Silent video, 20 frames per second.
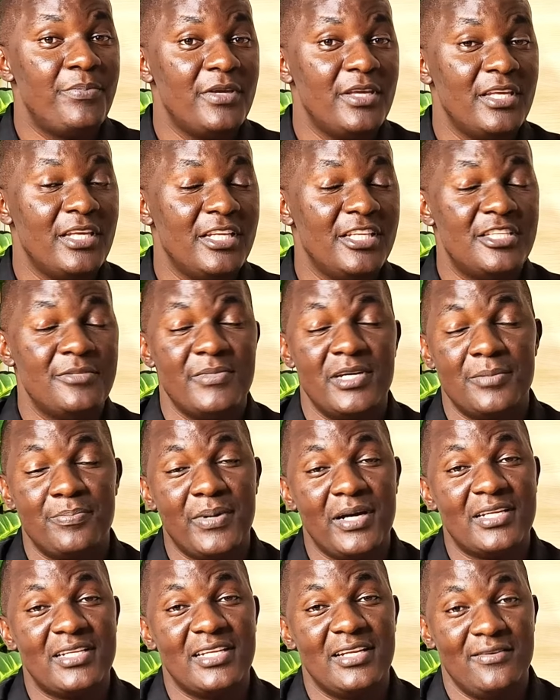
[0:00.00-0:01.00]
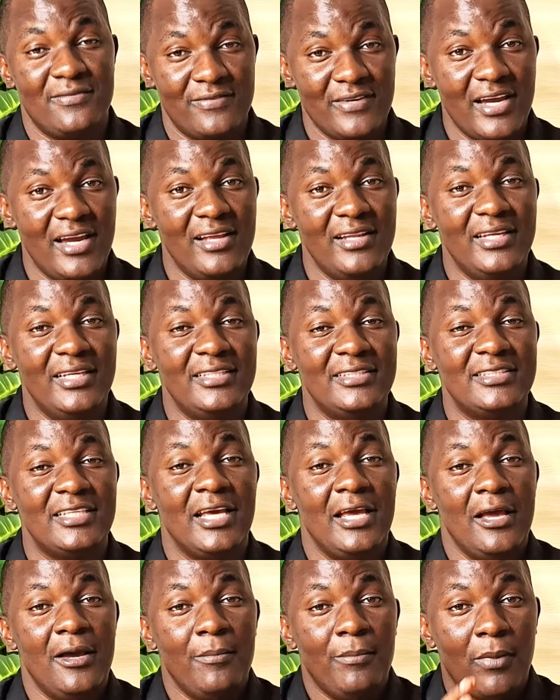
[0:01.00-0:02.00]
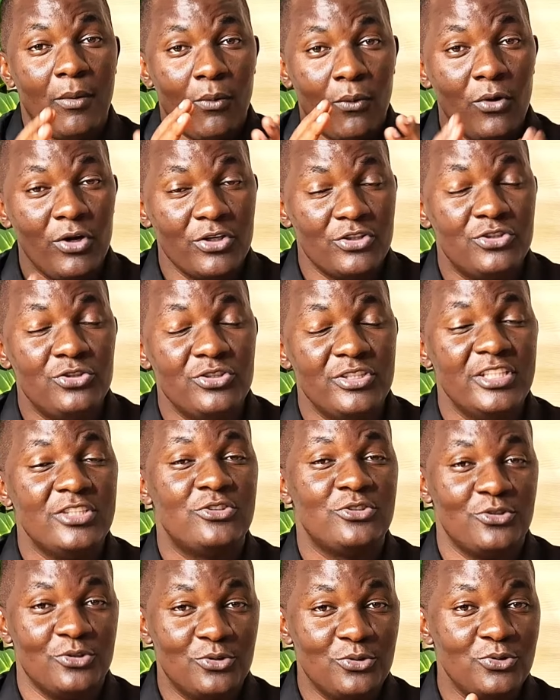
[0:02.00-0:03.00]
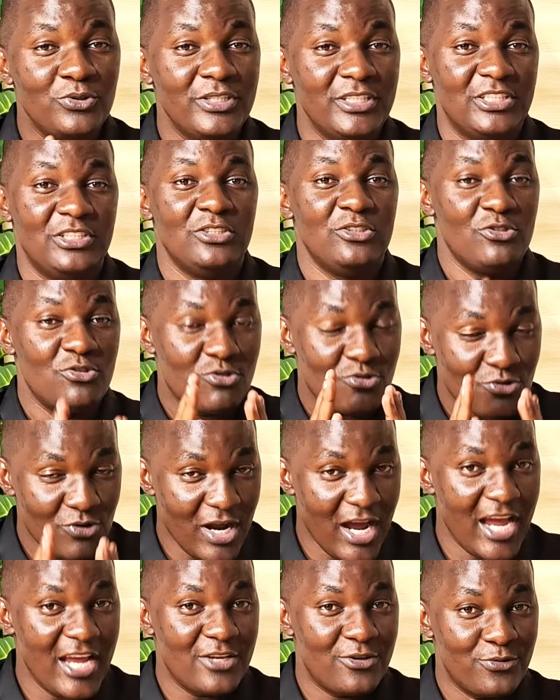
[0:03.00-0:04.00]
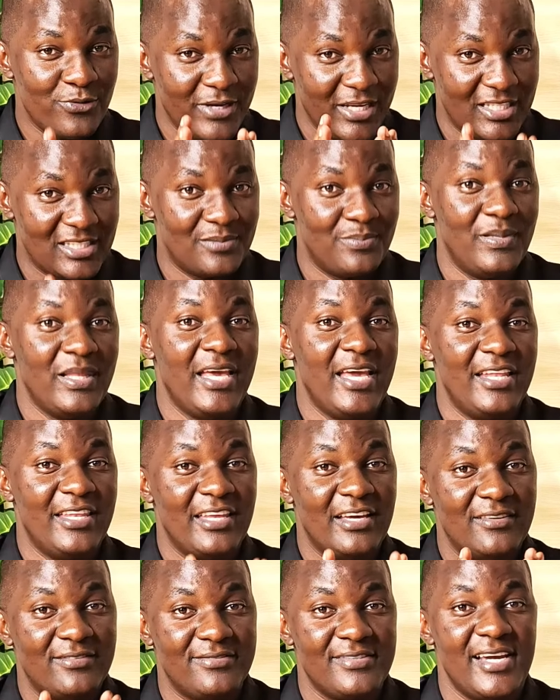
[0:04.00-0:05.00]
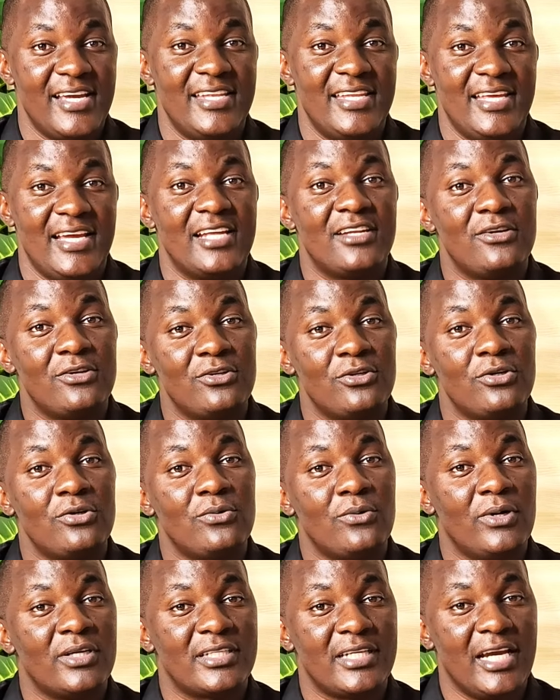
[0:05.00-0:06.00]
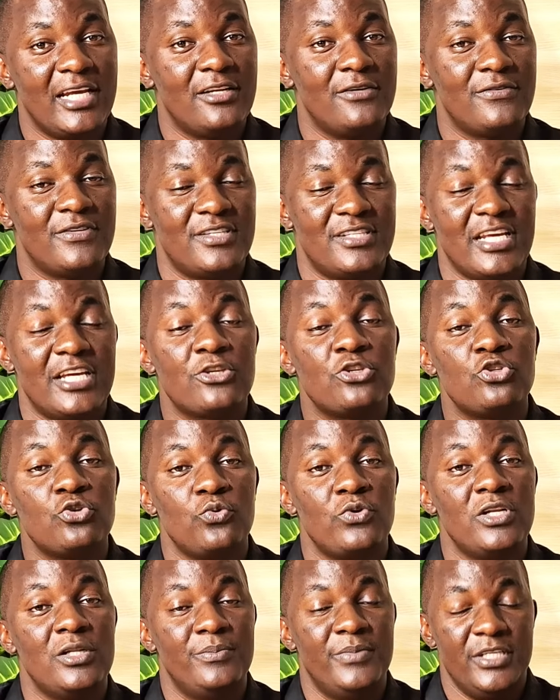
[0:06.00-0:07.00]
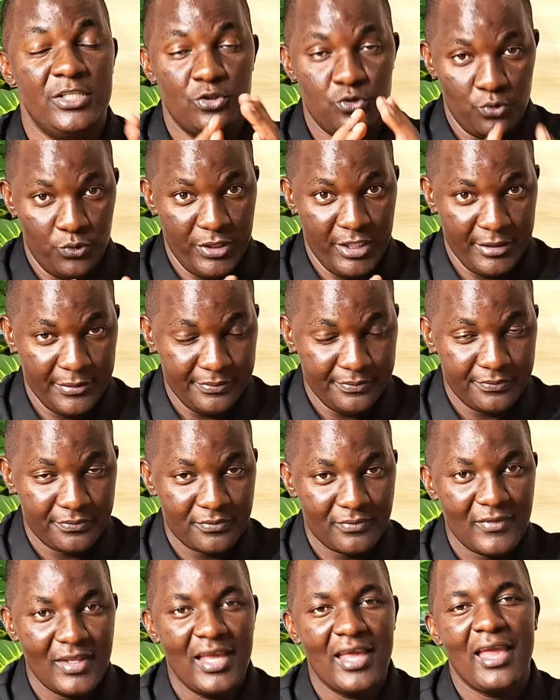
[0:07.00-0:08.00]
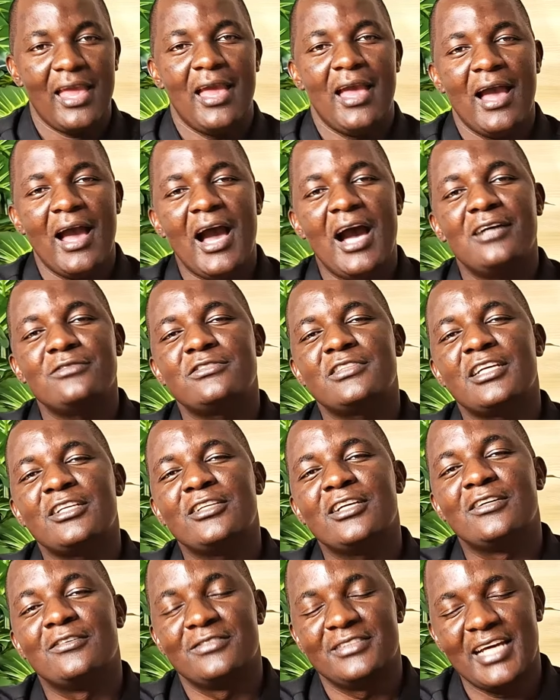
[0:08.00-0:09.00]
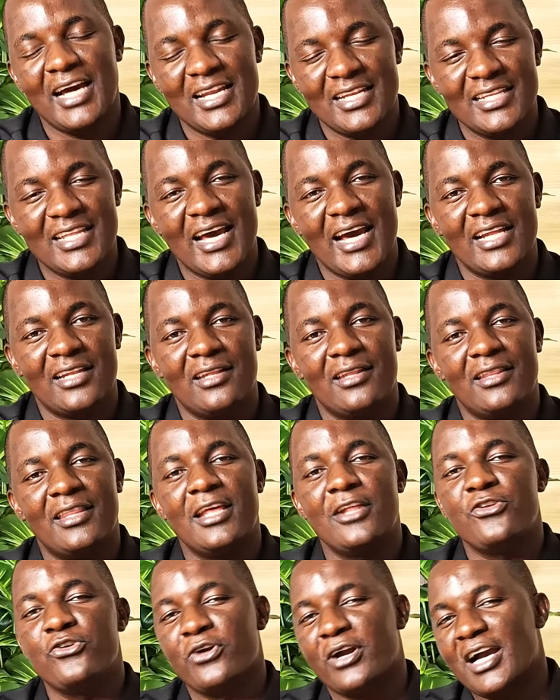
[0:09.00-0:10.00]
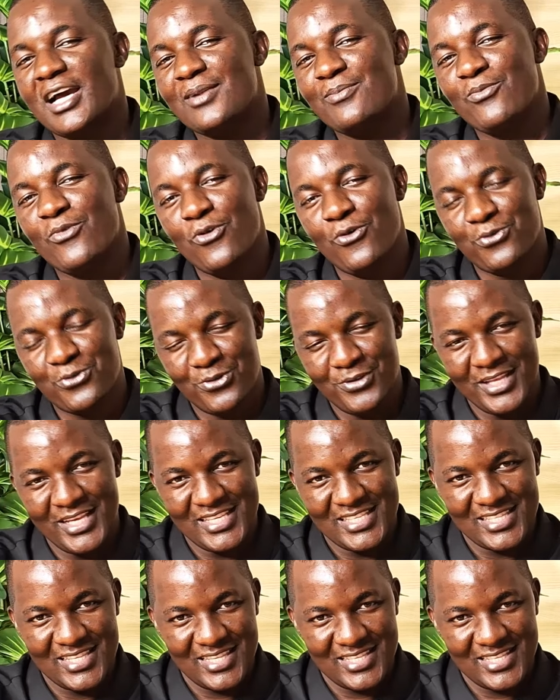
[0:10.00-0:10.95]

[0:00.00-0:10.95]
intimate partner violence. But what you need to do is try to explain your finding. I don't know what kind of research you will be doing. After you have done that, then you can move to the